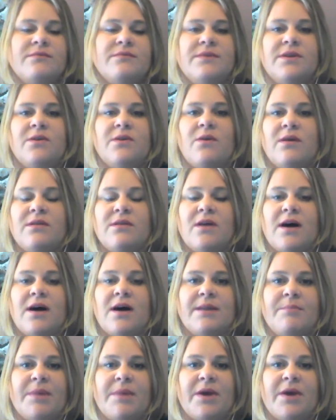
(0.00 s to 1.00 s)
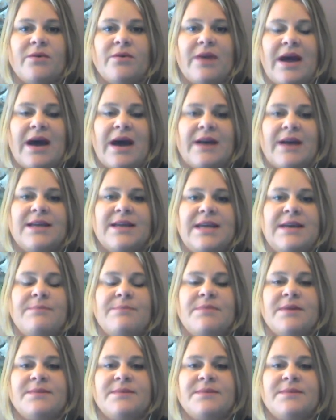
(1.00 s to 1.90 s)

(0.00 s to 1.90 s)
you know, a lot about how to keep